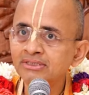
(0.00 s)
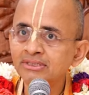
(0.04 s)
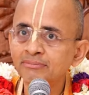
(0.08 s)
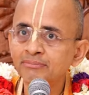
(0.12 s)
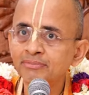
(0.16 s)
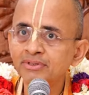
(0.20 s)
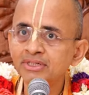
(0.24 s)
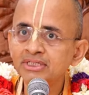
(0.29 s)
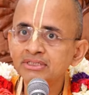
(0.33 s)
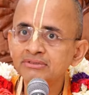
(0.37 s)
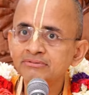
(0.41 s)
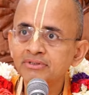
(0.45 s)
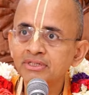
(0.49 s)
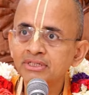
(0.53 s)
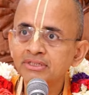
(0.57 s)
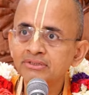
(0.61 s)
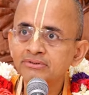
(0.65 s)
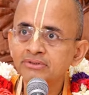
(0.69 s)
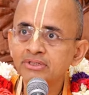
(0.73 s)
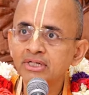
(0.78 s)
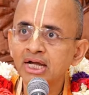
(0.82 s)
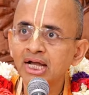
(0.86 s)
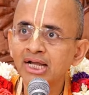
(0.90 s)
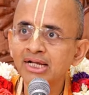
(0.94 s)
And somebody is
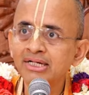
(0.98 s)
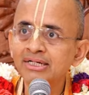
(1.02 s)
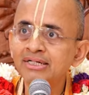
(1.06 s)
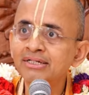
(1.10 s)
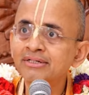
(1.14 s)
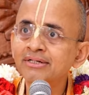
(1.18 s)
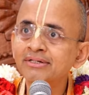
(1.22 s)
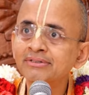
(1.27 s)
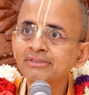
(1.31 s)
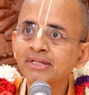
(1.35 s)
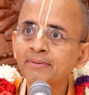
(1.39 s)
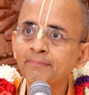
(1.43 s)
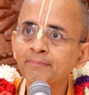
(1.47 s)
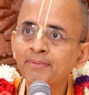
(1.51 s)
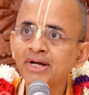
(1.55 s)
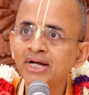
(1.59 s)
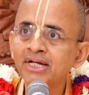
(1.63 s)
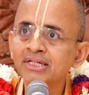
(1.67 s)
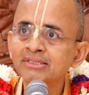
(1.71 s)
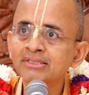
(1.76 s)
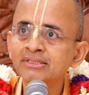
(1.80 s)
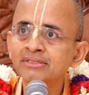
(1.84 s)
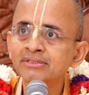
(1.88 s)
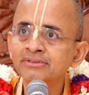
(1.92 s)
willing to guide the
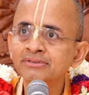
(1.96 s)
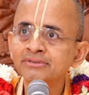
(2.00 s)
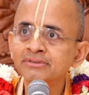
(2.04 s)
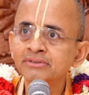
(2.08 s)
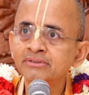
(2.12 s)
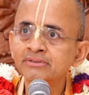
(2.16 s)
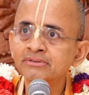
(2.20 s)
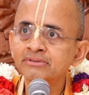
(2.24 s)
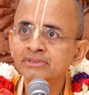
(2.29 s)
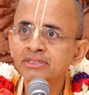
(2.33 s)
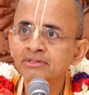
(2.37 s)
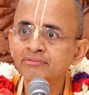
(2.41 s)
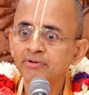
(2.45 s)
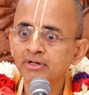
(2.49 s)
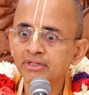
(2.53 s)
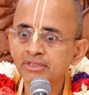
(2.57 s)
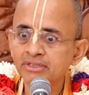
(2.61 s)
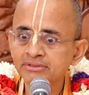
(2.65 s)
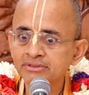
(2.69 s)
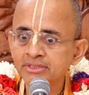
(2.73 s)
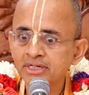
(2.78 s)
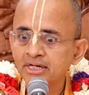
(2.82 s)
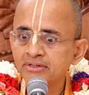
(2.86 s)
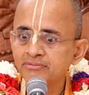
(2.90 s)
path, say
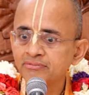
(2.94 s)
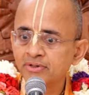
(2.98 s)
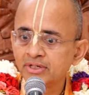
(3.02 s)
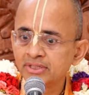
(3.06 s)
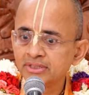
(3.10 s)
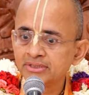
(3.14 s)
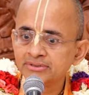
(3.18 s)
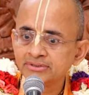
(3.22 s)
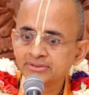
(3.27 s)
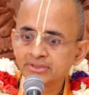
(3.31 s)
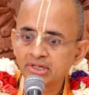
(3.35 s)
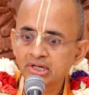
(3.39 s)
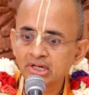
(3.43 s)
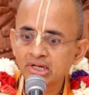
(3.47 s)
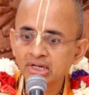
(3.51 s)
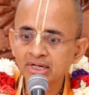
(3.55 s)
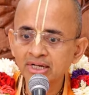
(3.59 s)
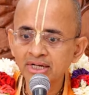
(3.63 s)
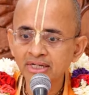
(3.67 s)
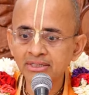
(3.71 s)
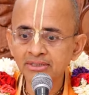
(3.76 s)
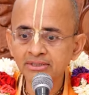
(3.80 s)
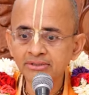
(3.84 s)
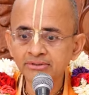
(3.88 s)
what is right, what is
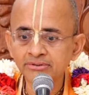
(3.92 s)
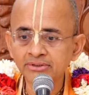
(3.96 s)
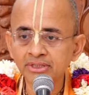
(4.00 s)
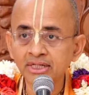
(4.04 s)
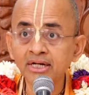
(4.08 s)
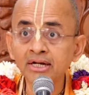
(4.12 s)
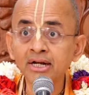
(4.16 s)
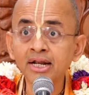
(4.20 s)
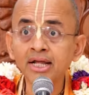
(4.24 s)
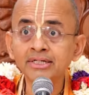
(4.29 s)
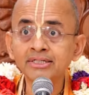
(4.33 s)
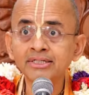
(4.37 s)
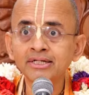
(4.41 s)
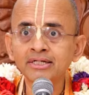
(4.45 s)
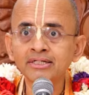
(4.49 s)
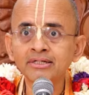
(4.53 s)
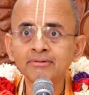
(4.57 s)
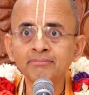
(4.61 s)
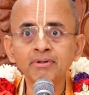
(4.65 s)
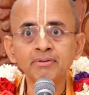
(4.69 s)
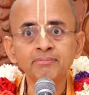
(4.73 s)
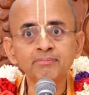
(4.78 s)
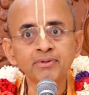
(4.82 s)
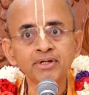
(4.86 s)
wrong, and to
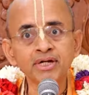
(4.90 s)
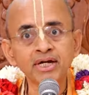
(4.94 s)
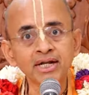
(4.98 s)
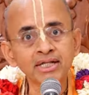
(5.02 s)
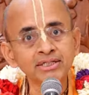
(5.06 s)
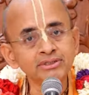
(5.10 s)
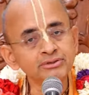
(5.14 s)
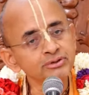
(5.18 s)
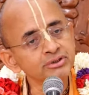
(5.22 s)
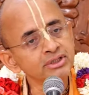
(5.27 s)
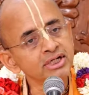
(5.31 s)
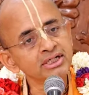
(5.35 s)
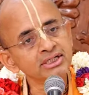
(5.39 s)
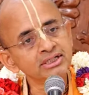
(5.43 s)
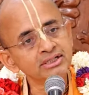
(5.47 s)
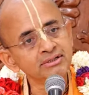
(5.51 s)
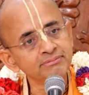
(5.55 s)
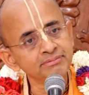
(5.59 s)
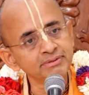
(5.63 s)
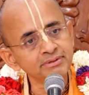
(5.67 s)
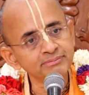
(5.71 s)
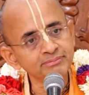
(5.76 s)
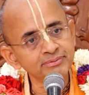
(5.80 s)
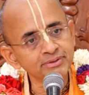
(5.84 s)
enlighten the people and educate
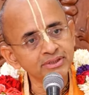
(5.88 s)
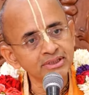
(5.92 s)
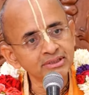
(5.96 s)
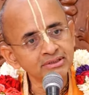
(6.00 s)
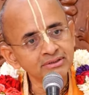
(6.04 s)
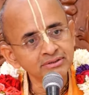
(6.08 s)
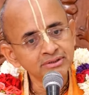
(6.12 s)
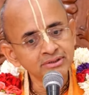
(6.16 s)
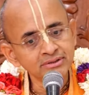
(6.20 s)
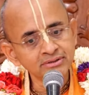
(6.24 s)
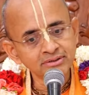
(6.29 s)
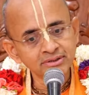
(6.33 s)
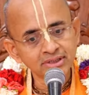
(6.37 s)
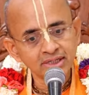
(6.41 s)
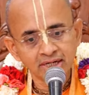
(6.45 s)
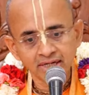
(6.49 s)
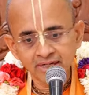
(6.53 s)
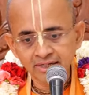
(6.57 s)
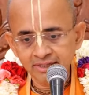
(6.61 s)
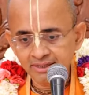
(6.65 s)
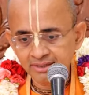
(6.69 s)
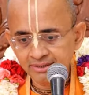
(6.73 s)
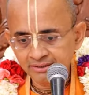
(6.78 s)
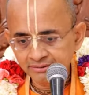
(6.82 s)
the people,
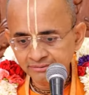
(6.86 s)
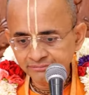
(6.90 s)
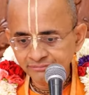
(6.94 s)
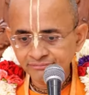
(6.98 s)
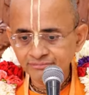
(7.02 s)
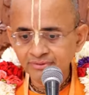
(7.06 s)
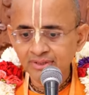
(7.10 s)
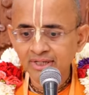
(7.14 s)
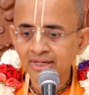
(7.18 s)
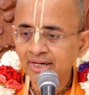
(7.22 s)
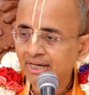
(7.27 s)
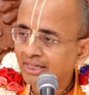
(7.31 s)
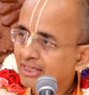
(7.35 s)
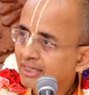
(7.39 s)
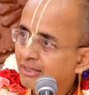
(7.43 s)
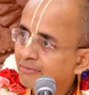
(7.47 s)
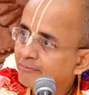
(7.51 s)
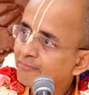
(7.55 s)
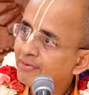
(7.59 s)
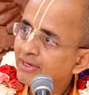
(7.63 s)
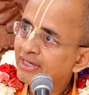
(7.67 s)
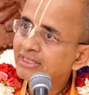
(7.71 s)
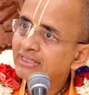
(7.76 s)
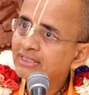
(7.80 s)
uh,
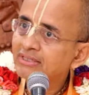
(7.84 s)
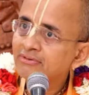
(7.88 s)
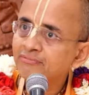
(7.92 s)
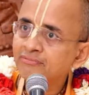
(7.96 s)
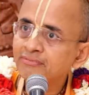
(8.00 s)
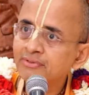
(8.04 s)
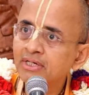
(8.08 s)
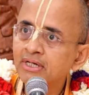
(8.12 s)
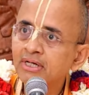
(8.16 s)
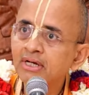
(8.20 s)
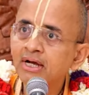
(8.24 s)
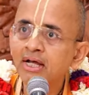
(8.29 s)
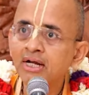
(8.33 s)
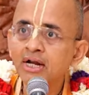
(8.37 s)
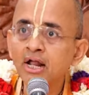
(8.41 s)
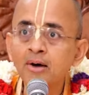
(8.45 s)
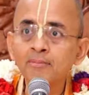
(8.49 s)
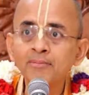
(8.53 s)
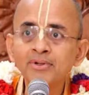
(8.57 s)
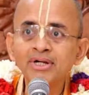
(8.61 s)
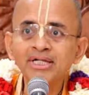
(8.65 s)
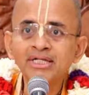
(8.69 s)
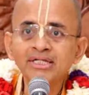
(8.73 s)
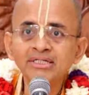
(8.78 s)
rectify the uh,
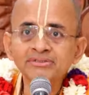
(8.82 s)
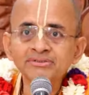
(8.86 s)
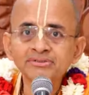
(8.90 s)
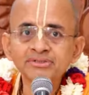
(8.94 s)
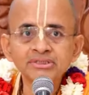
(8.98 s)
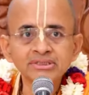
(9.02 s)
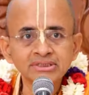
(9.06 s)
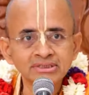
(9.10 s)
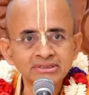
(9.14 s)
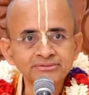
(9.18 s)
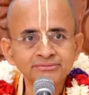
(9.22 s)
anomalies.